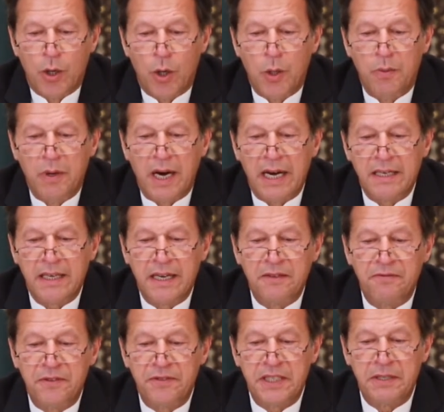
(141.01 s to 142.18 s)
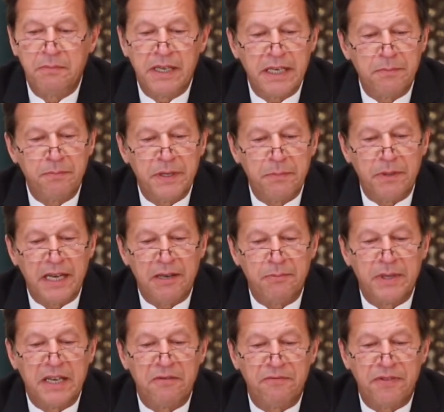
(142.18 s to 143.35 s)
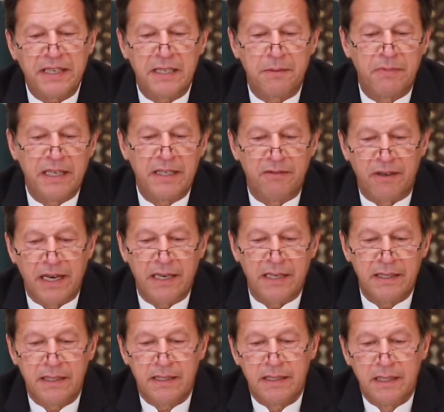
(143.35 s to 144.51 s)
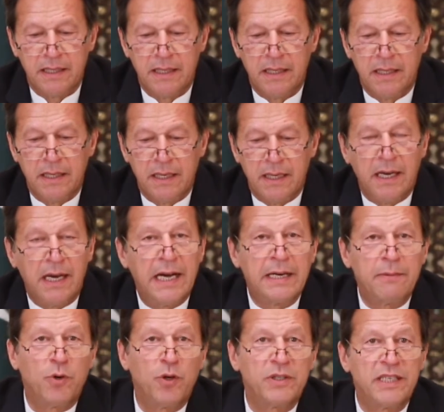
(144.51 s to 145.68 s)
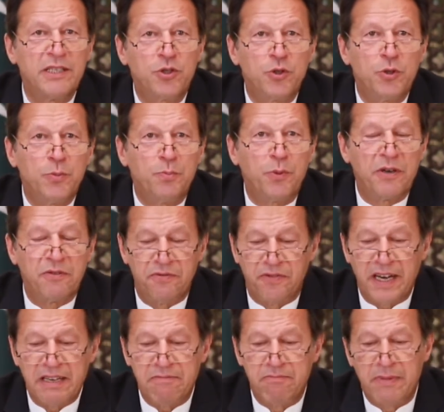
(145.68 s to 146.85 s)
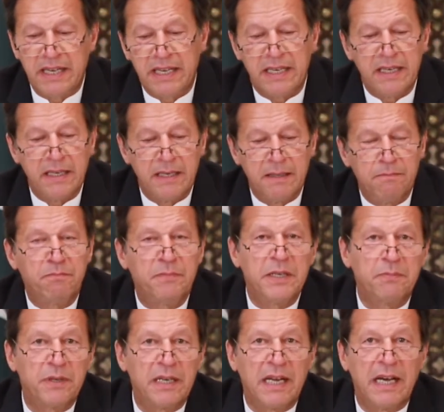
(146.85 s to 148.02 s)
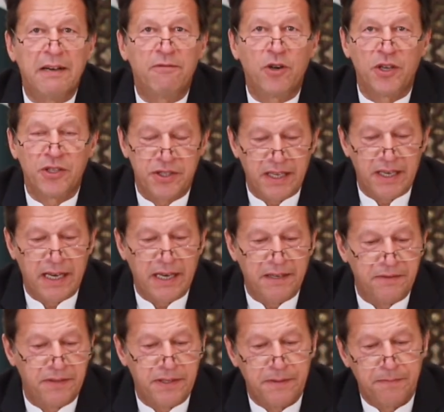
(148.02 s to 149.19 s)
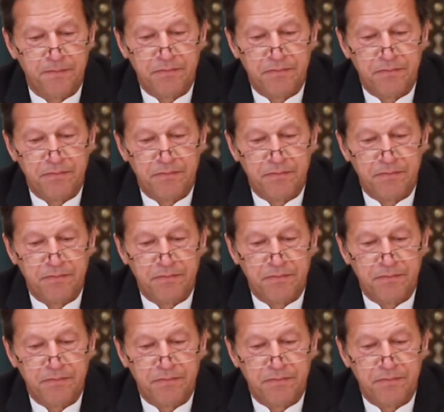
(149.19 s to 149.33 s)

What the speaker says: Over 115 million people have been infected by the virus, and more than 2.5 million people have lost their lives.